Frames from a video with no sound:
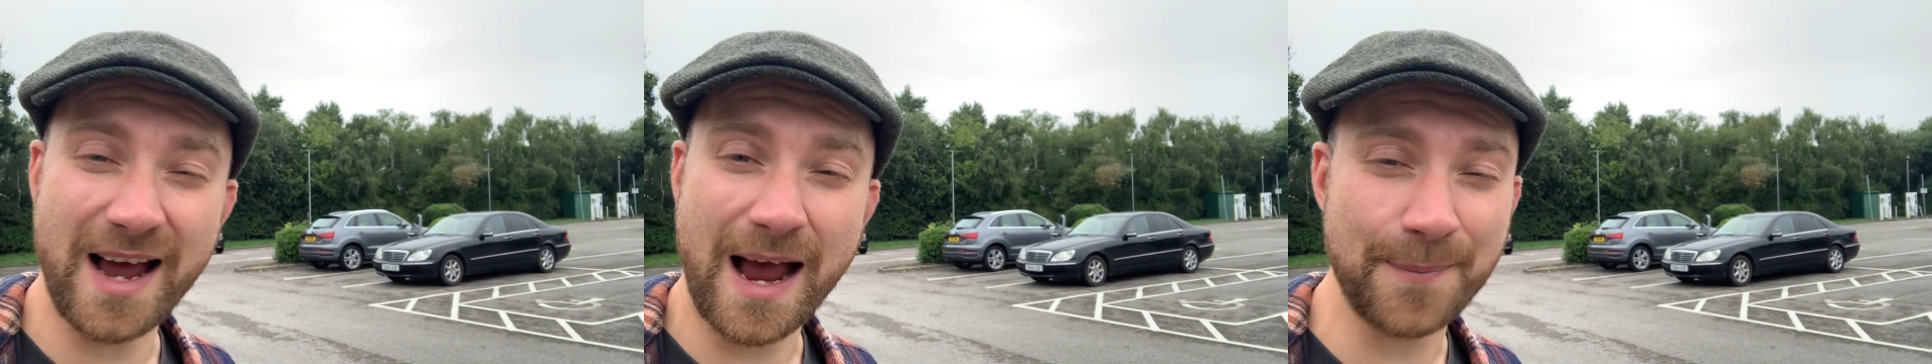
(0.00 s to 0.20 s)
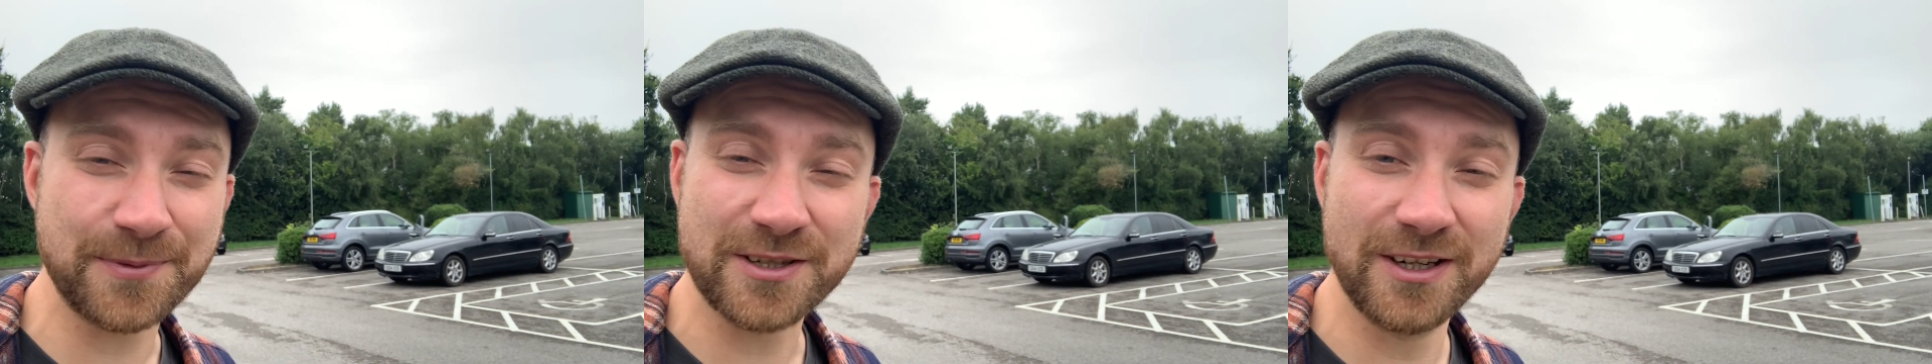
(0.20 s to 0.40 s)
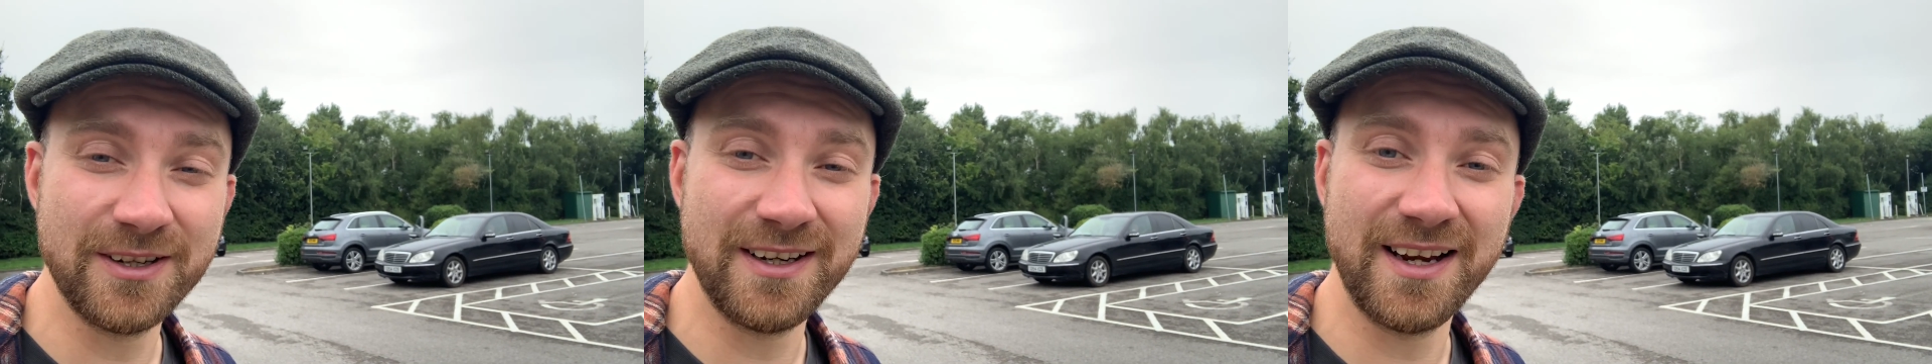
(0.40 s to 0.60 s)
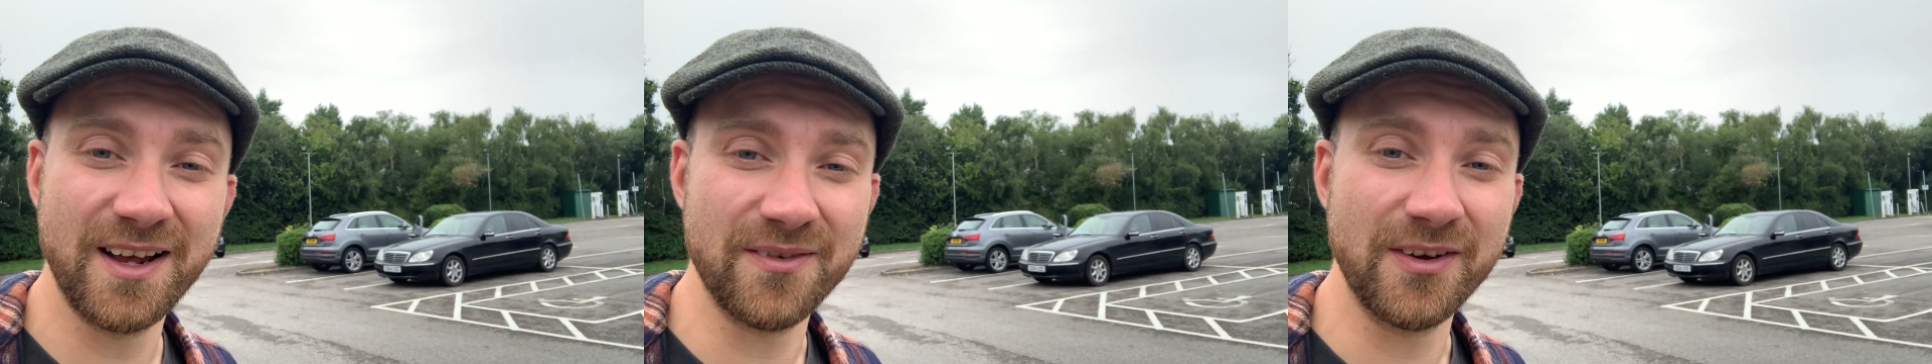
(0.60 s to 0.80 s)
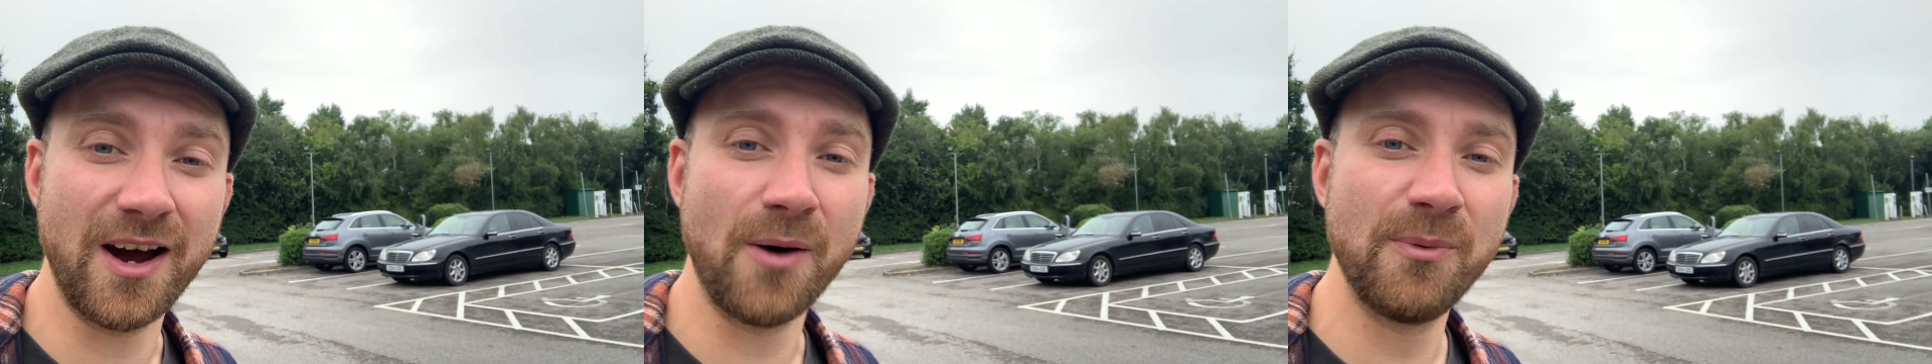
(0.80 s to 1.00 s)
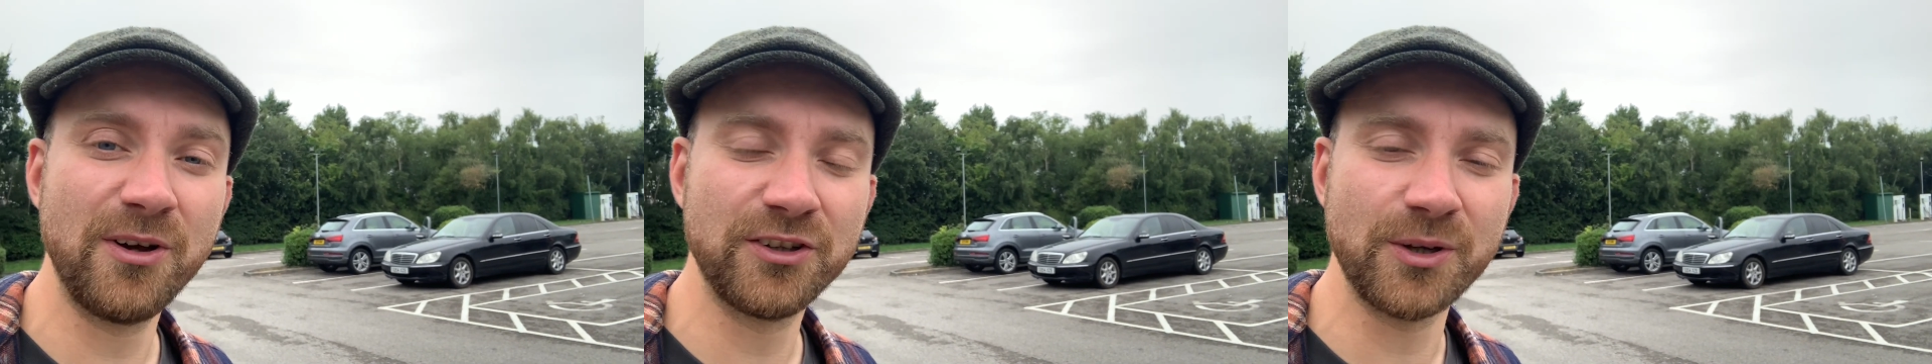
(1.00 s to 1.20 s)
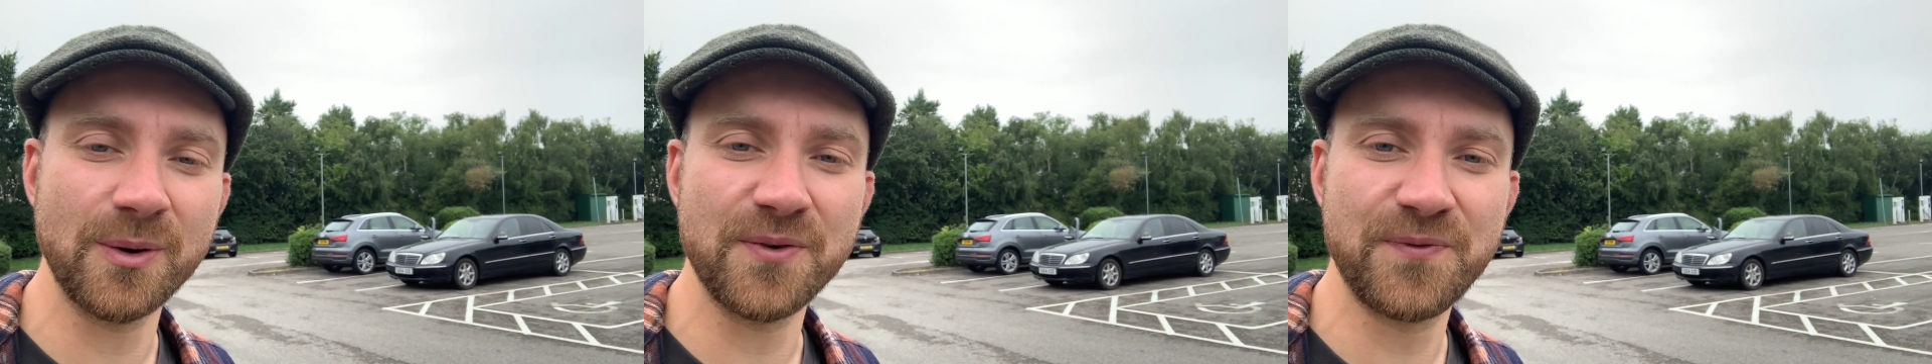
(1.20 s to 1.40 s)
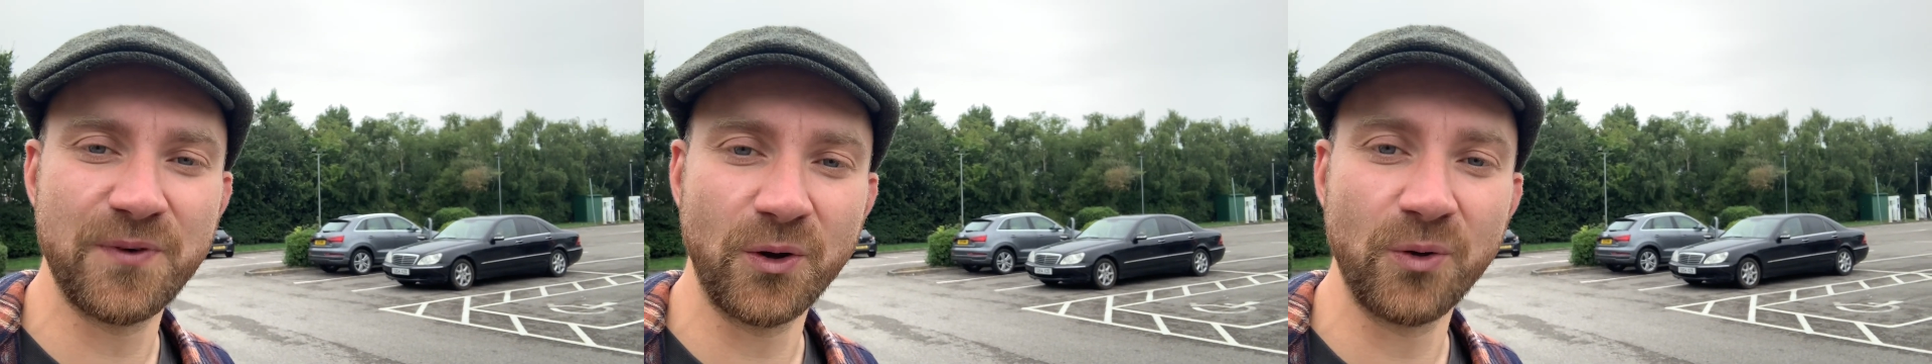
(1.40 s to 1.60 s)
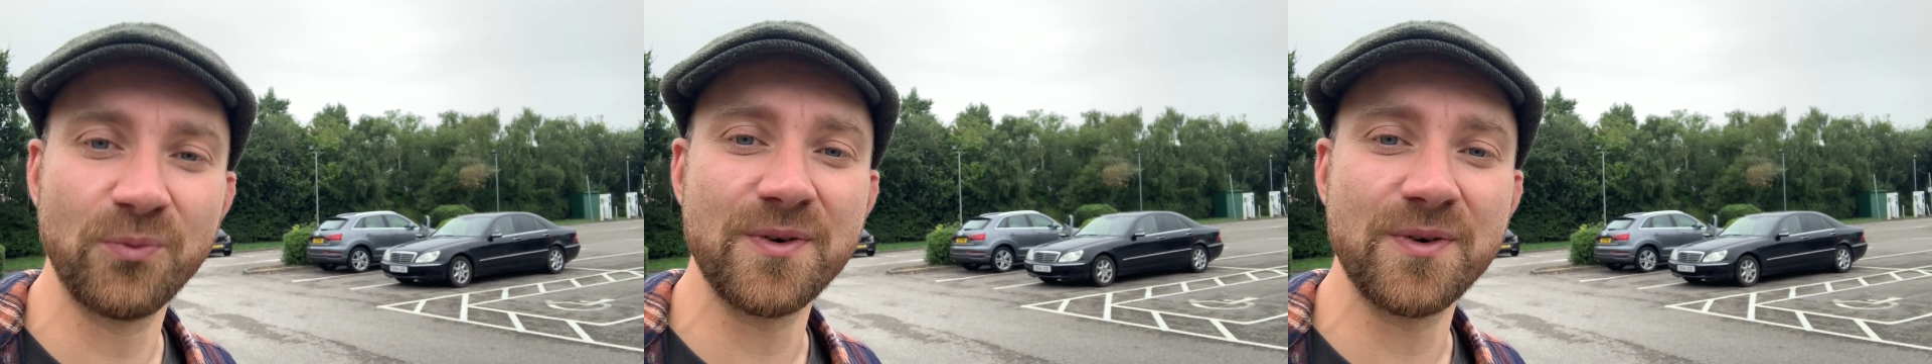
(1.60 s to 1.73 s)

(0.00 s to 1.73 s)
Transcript: Absolutely love it. I will do a full